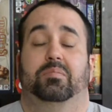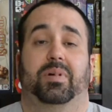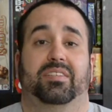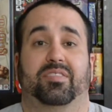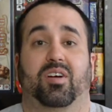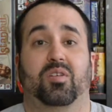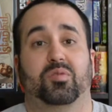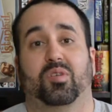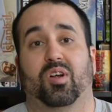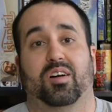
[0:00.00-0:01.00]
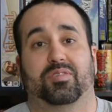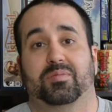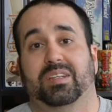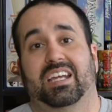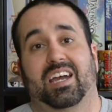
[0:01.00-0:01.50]
but overall, for
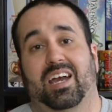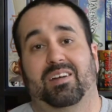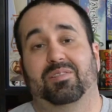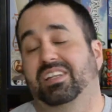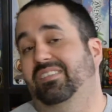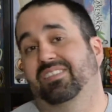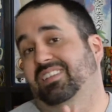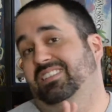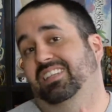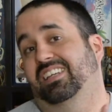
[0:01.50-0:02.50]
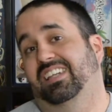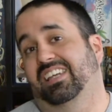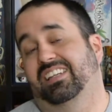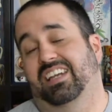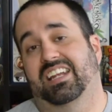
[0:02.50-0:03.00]
me, I, I, would give this a
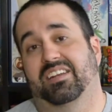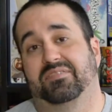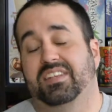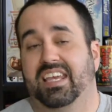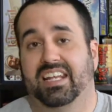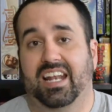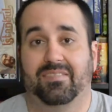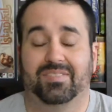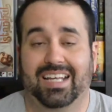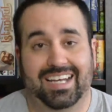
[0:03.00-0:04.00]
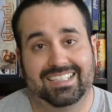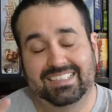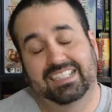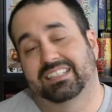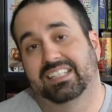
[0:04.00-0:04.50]
like nine out of ten. I'm dying
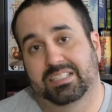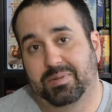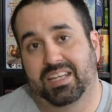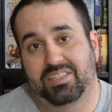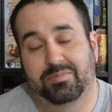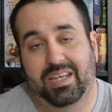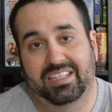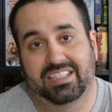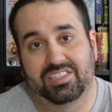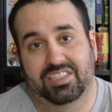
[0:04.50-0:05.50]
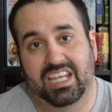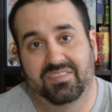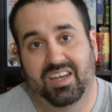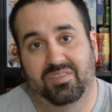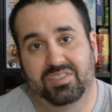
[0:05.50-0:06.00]
to get the expansion pack that just
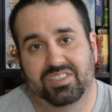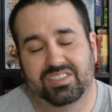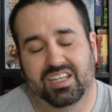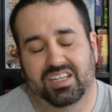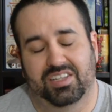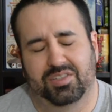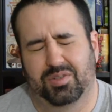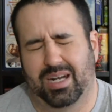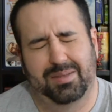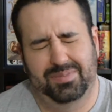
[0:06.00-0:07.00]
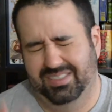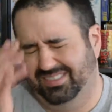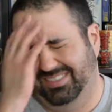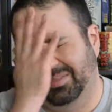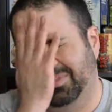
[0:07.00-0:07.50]
came out, which is uh, the tribes
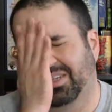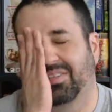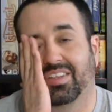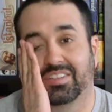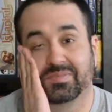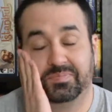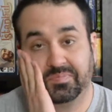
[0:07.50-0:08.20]
and something or other,